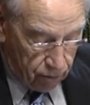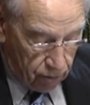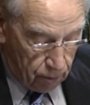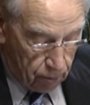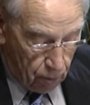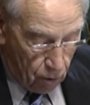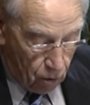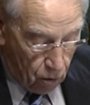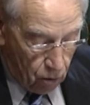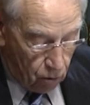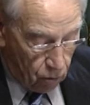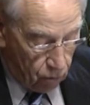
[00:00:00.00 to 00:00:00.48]

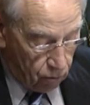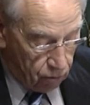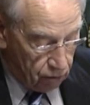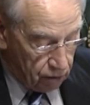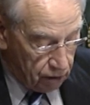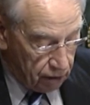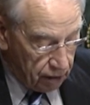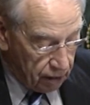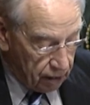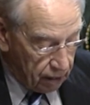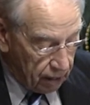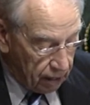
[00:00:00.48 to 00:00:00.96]
from all
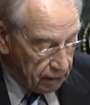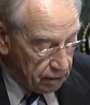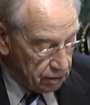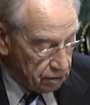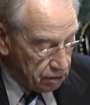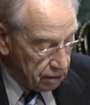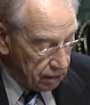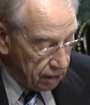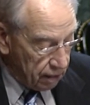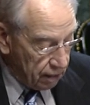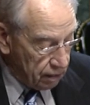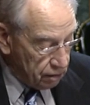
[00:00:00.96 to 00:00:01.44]
over the
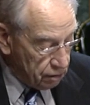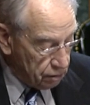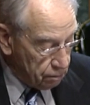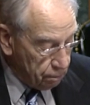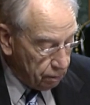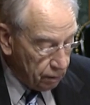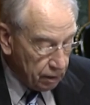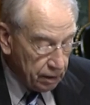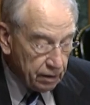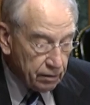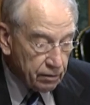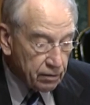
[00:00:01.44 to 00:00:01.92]
United States
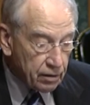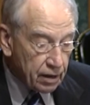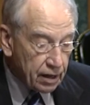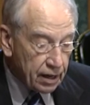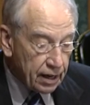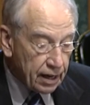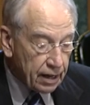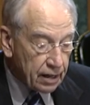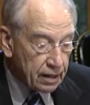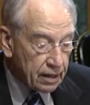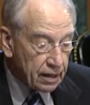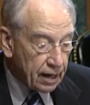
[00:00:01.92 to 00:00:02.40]
believe
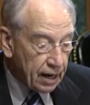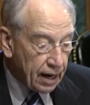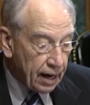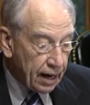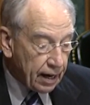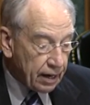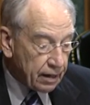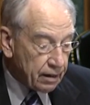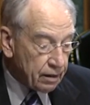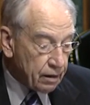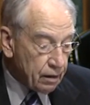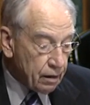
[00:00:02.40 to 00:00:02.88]
that
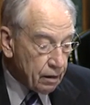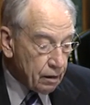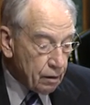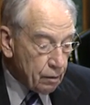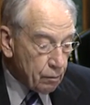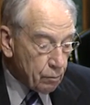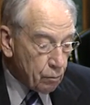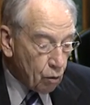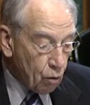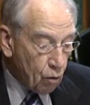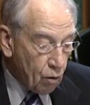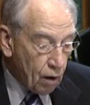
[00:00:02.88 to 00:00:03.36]
NTAC
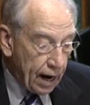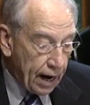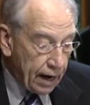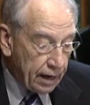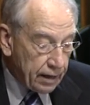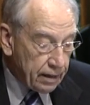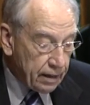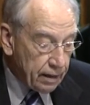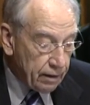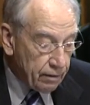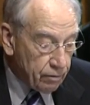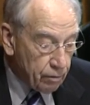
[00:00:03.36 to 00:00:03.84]

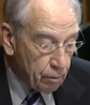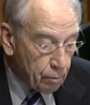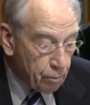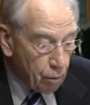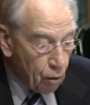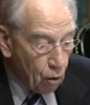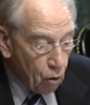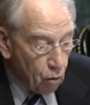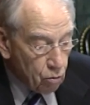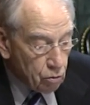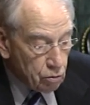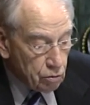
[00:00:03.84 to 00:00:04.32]
proactive
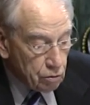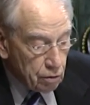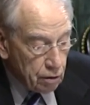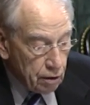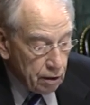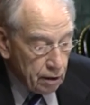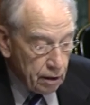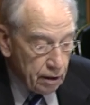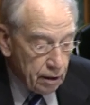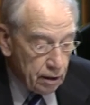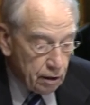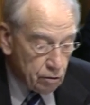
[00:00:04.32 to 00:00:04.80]
approach
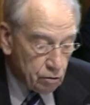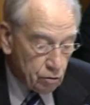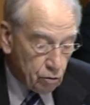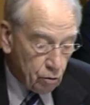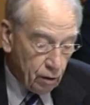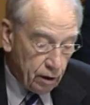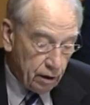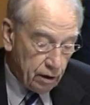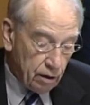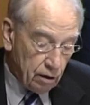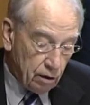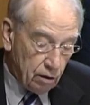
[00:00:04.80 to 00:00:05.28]
is
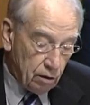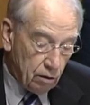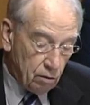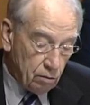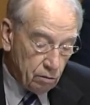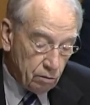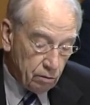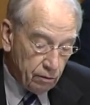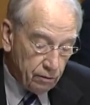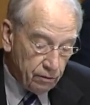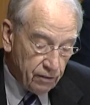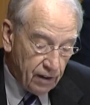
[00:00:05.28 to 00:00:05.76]

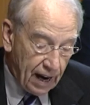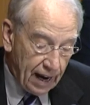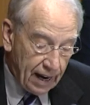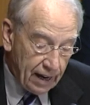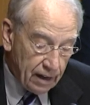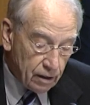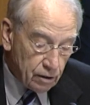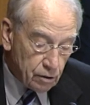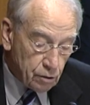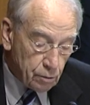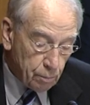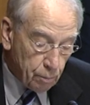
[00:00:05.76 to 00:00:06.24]
critical to
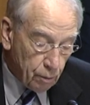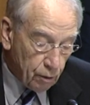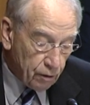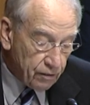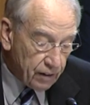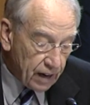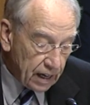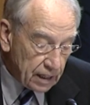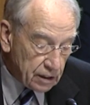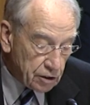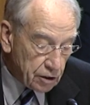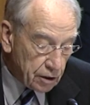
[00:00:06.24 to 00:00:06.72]
violence
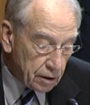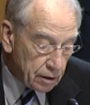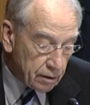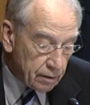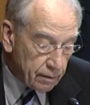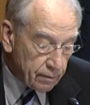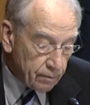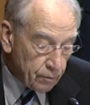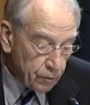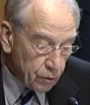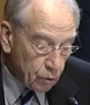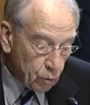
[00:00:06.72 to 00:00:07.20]
prevention.
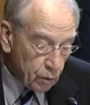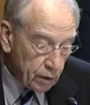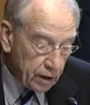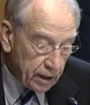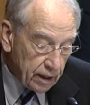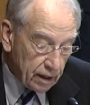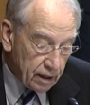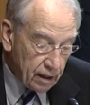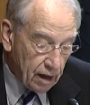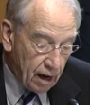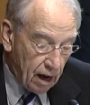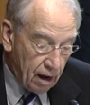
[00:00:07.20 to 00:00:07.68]
We
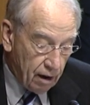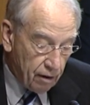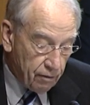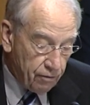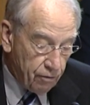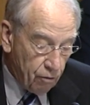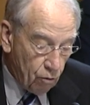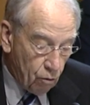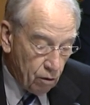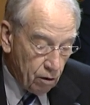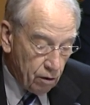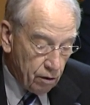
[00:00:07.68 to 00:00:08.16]
cannot
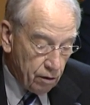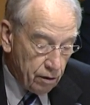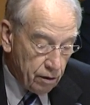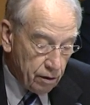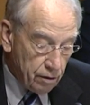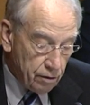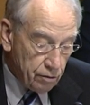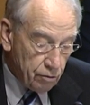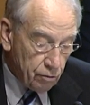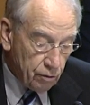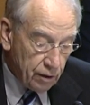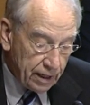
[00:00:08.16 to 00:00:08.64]
afford
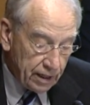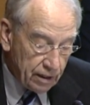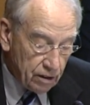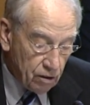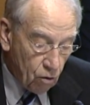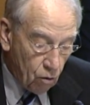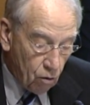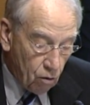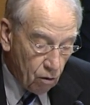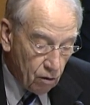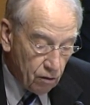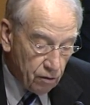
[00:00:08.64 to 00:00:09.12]
to
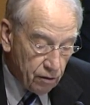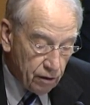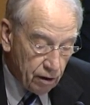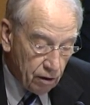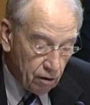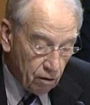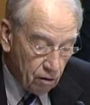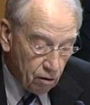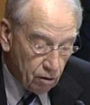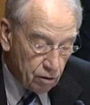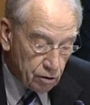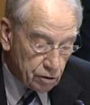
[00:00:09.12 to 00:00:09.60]
ignore
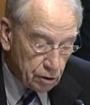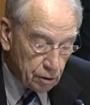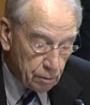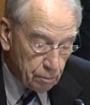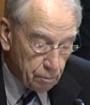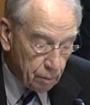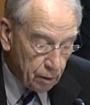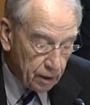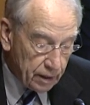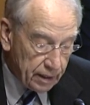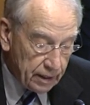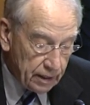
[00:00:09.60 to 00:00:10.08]
their
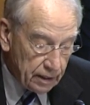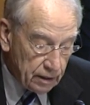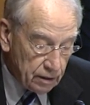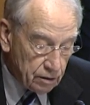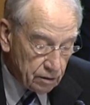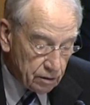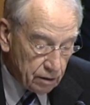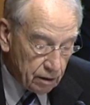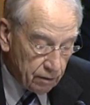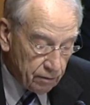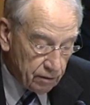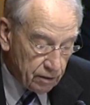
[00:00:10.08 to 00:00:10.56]
urgent
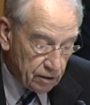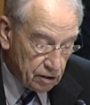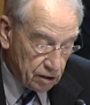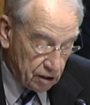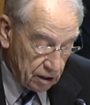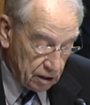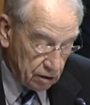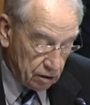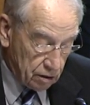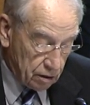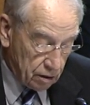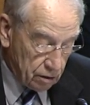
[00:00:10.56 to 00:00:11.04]
pleas of
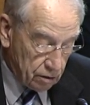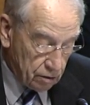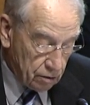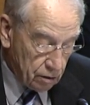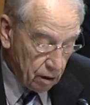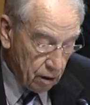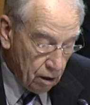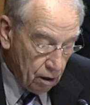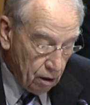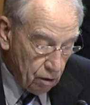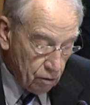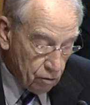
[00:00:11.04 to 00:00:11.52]

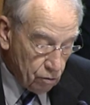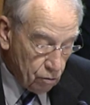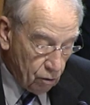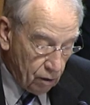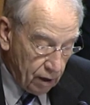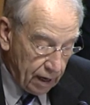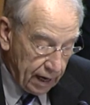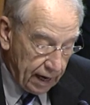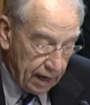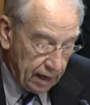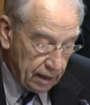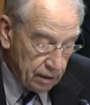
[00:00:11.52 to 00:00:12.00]
assistance.
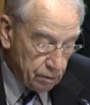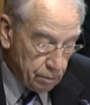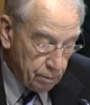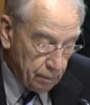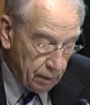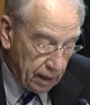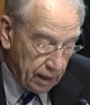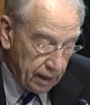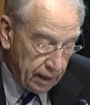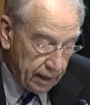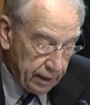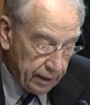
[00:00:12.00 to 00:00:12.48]
So I ask
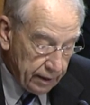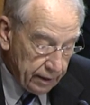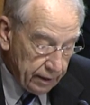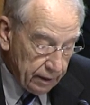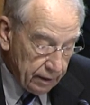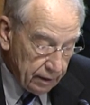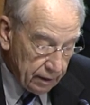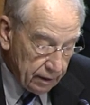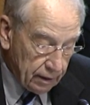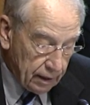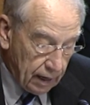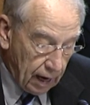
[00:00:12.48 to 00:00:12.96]
my
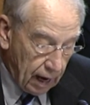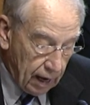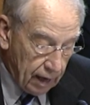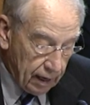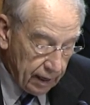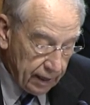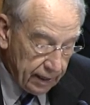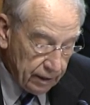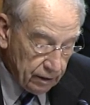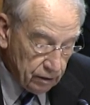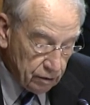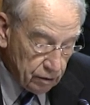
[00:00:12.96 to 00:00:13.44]

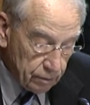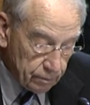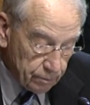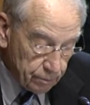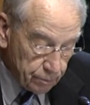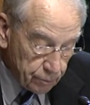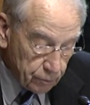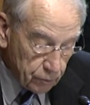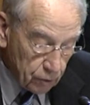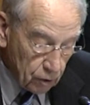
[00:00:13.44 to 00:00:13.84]
colleagues,